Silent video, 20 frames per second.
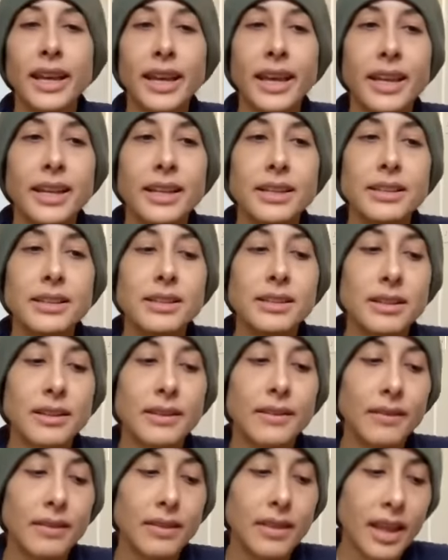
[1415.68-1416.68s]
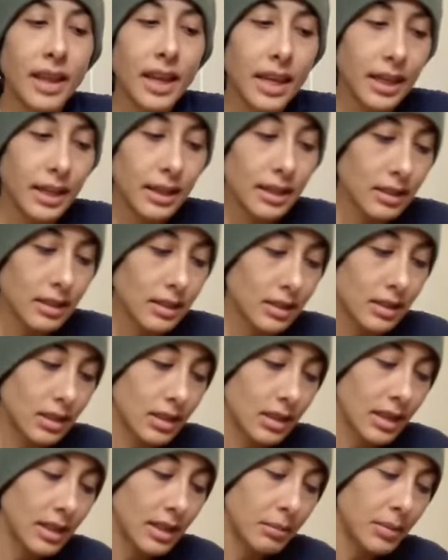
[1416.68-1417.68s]
And they
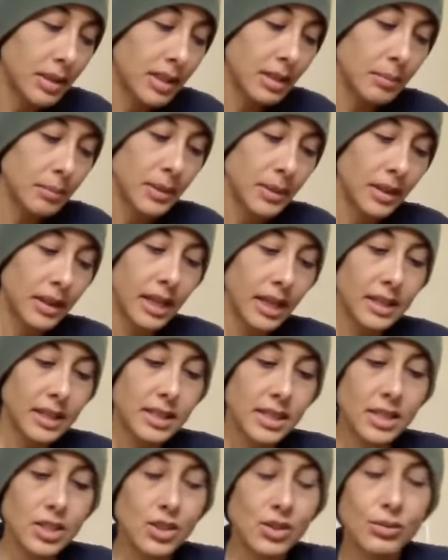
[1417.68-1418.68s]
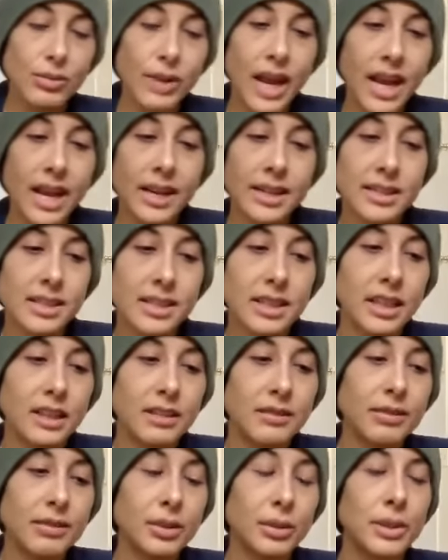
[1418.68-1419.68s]
can manipulate and direct and
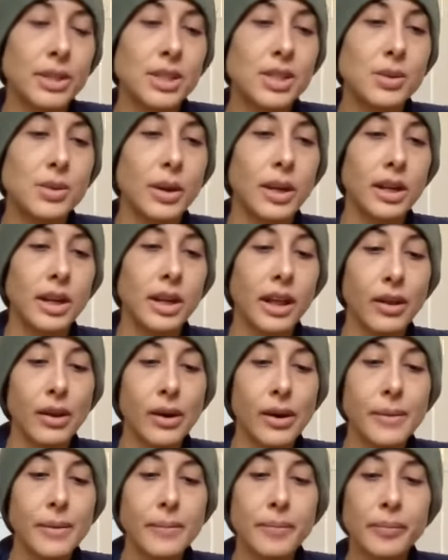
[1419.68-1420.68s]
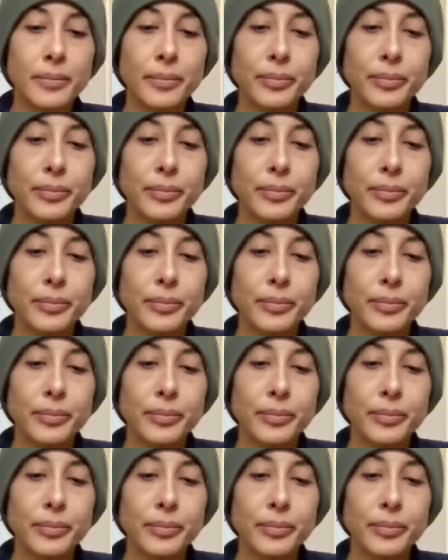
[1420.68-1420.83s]
influence one another.